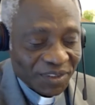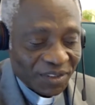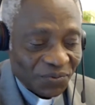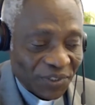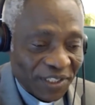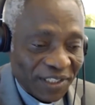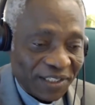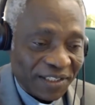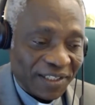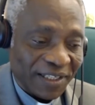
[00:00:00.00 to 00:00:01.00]

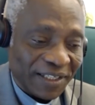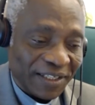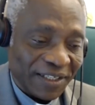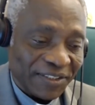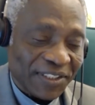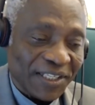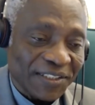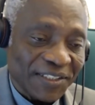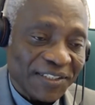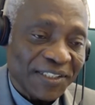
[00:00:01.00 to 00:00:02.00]
we
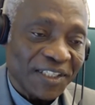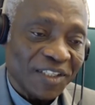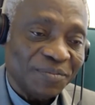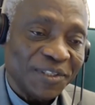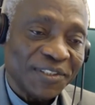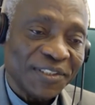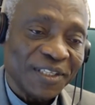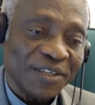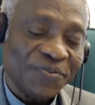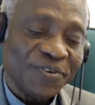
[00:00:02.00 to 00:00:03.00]
started celebrating
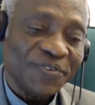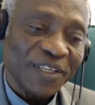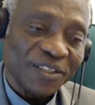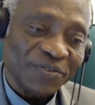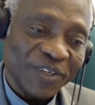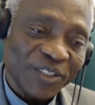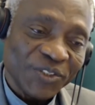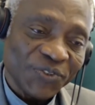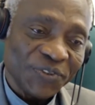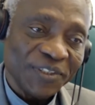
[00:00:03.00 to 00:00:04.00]
the 5th
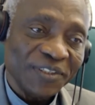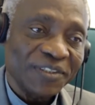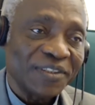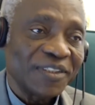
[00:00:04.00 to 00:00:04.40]
anniversary